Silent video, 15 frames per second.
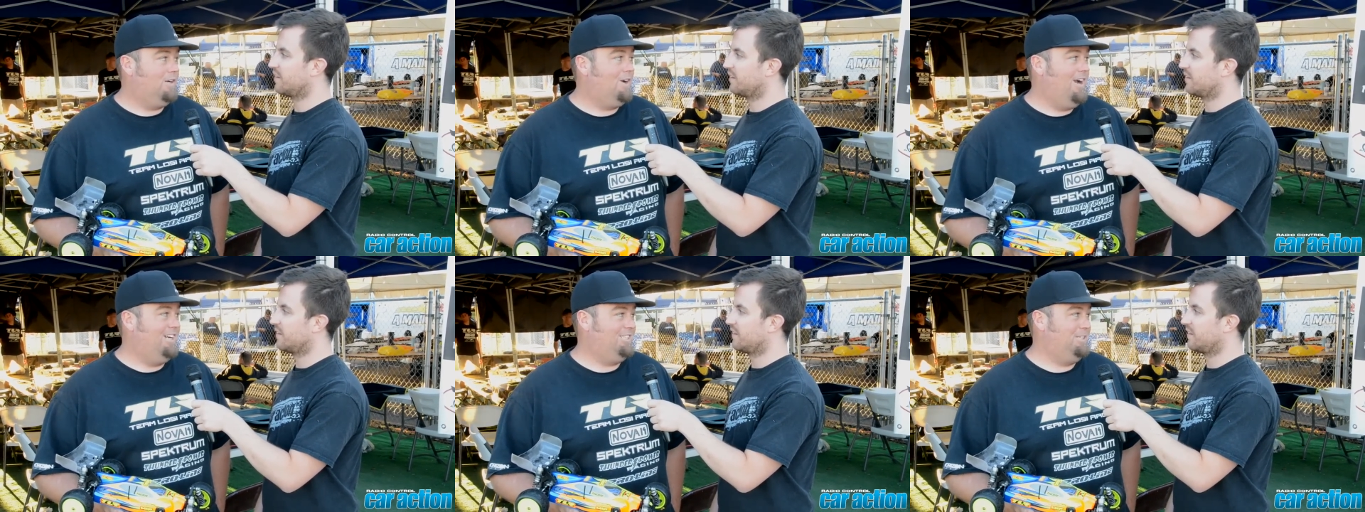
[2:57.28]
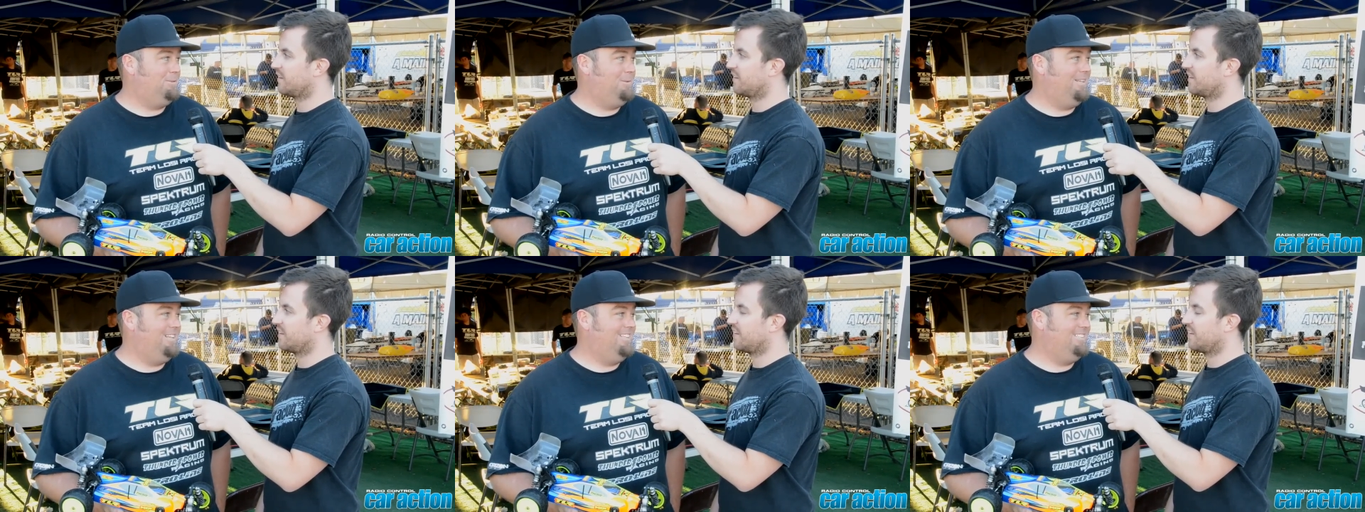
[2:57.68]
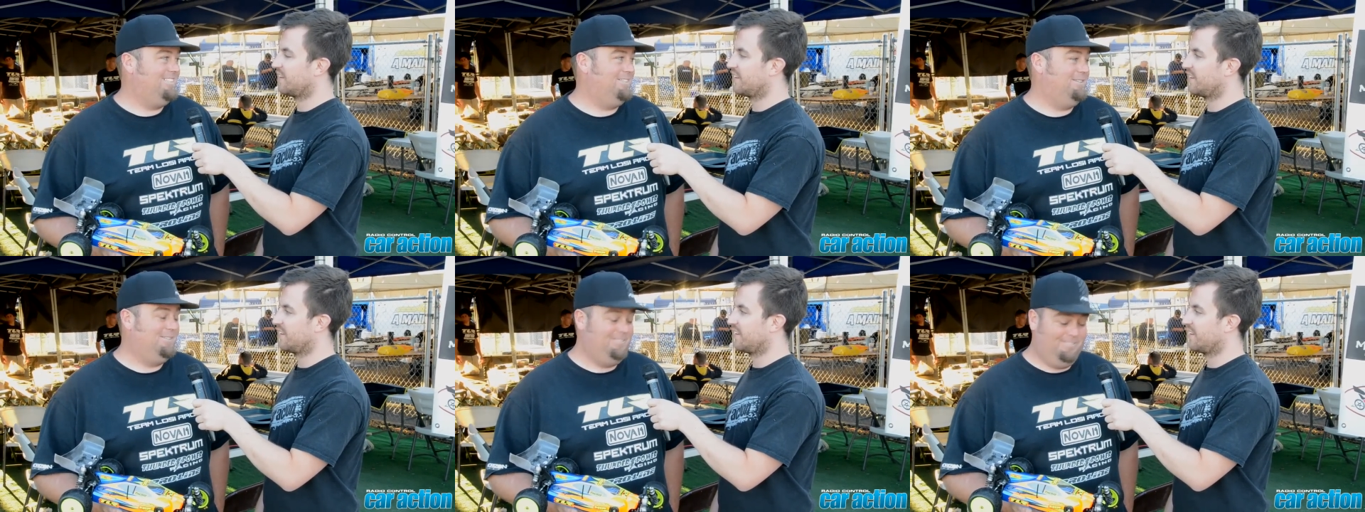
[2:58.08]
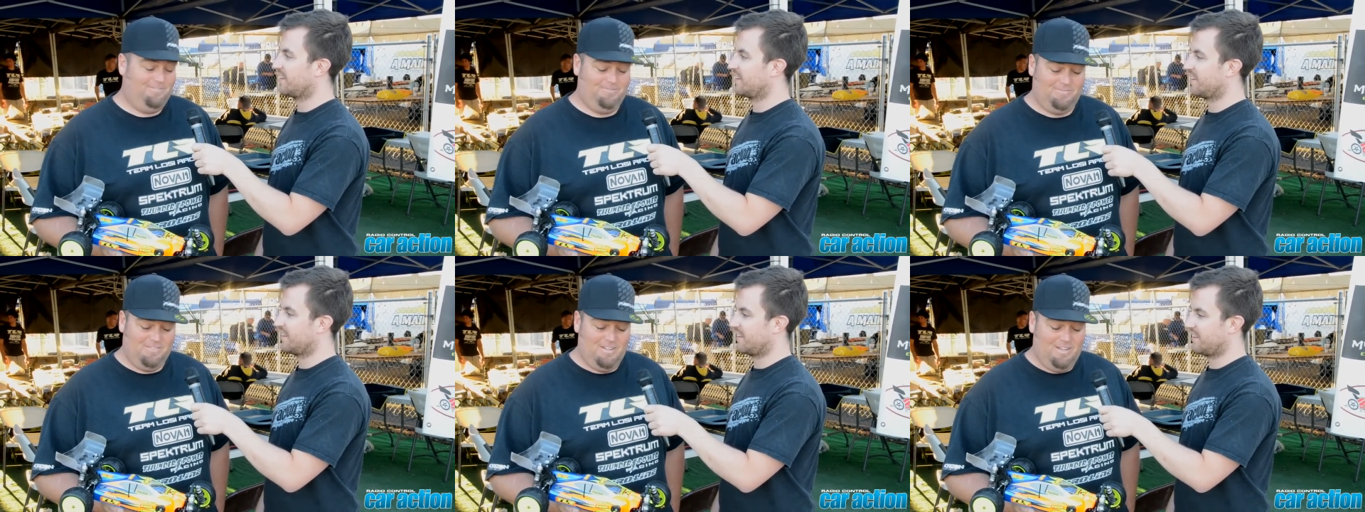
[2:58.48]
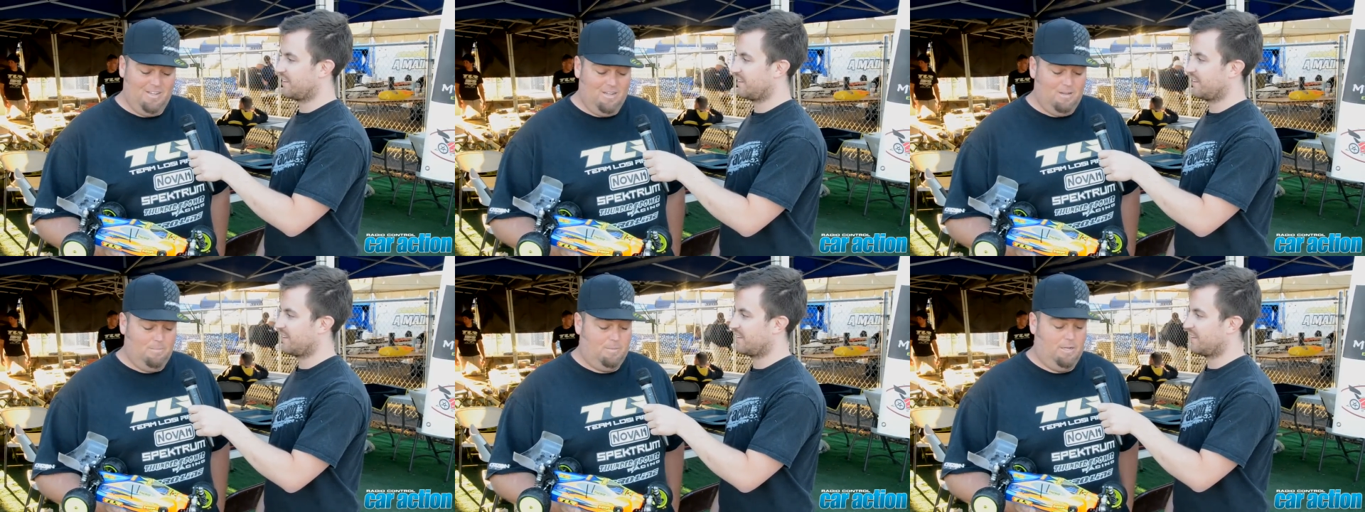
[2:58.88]
Speaker 1: crashes with it. So,
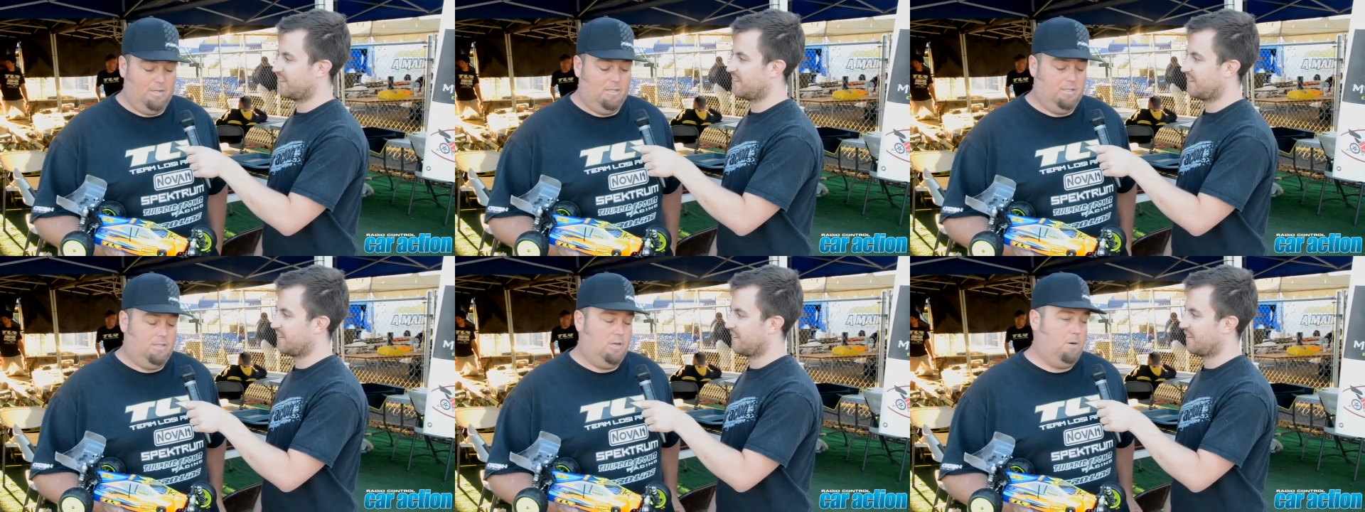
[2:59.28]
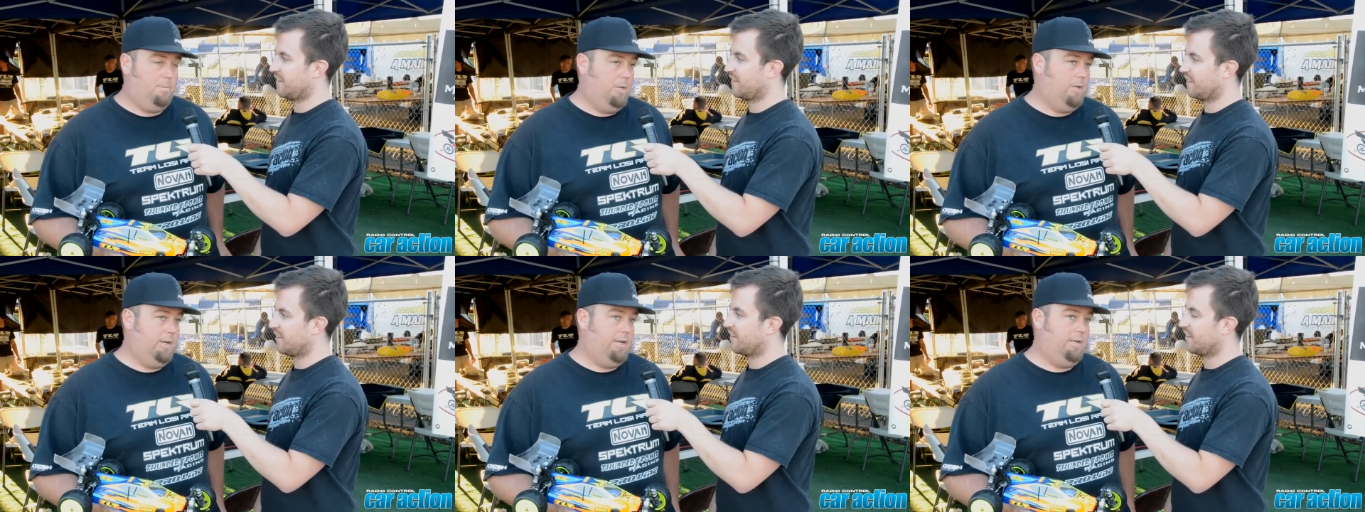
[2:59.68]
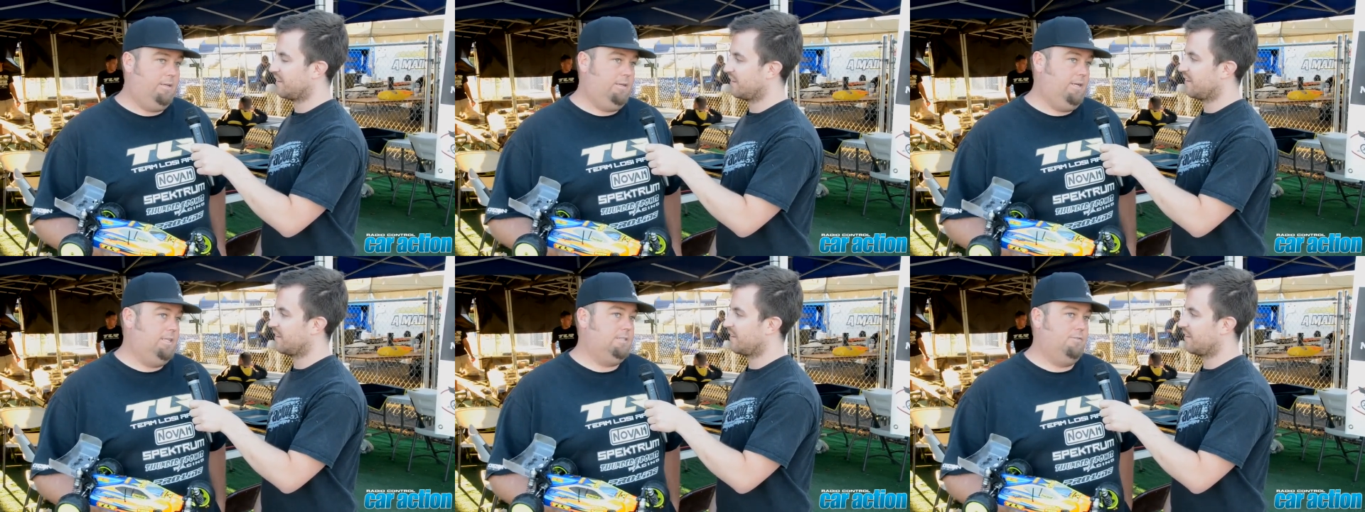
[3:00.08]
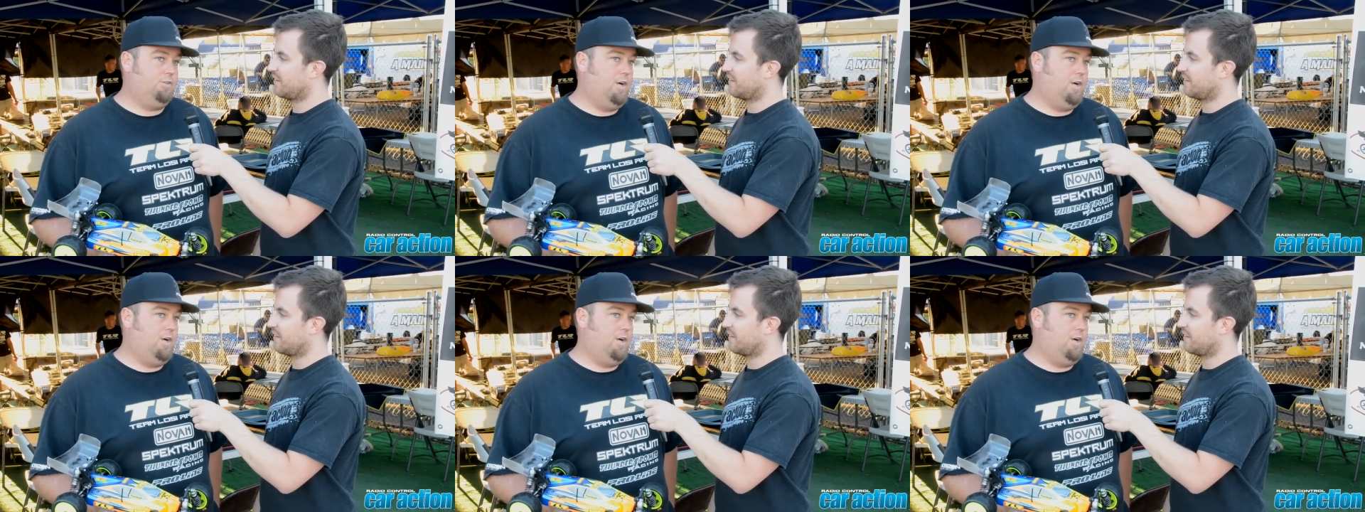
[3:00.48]
but durability, ease of